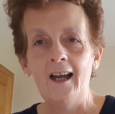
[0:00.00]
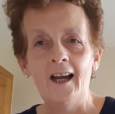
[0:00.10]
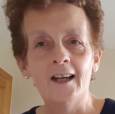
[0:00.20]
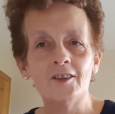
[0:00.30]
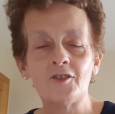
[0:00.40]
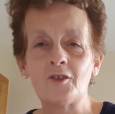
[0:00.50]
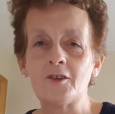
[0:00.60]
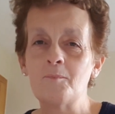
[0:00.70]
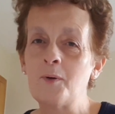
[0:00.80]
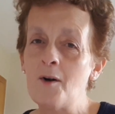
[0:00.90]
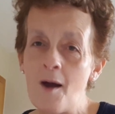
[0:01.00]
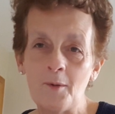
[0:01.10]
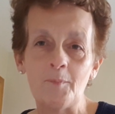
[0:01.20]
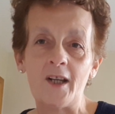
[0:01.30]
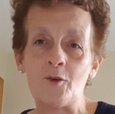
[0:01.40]
And it's
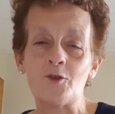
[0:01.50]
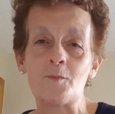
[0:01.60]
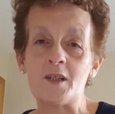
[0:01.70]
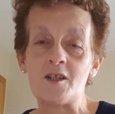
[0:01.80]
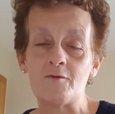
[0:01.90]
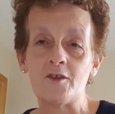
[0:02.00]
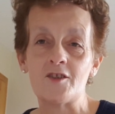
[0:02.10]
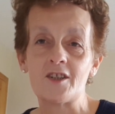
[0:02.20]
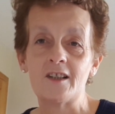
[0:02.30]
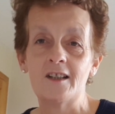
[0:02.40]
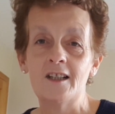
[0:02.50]
probably going to be different.